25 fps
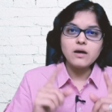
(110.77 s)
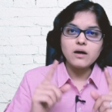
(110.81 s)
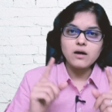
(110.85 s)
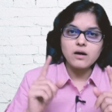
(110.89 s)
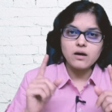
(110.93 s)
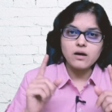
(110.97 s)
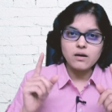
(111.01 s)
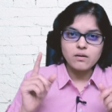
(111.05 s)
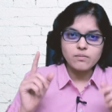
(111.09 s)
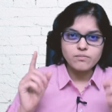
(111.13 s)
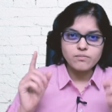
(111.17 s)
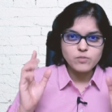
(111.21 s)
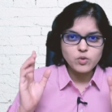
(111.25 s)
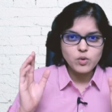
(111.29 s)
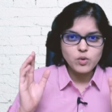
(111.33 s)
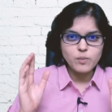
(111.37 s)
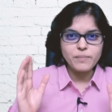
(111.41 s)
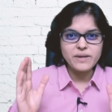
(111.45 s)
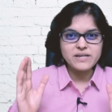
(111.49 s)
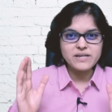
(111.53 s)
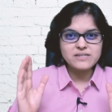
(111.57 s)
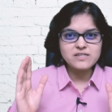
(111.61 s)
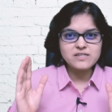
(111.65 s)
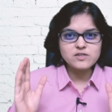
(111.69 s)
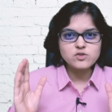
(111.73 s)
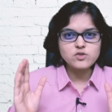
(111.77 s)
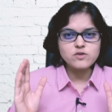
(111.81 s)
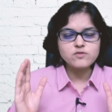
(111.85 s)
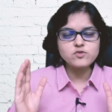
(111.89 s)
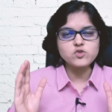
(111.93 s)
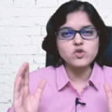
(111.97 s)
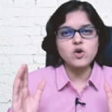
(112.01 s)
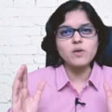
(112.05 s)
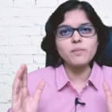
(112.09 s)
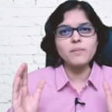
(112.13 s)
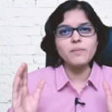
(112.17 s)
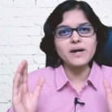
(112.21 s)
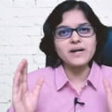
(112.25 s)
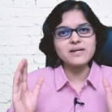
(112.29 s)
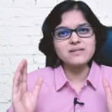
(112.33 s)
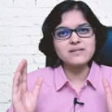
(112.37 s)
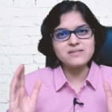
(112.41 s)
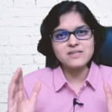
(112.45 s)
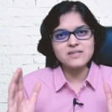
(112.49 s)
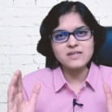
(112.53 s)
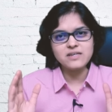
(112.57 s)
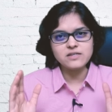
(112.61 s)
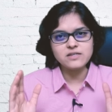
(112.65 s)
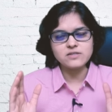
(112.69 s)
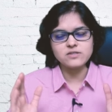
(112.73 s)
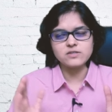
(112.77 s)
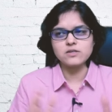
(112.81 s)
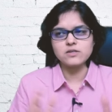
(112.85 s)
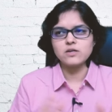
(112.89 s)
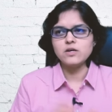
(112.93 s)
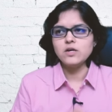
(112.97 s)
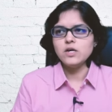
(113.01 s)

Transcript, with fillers: Uh, you know, basics of stock market series.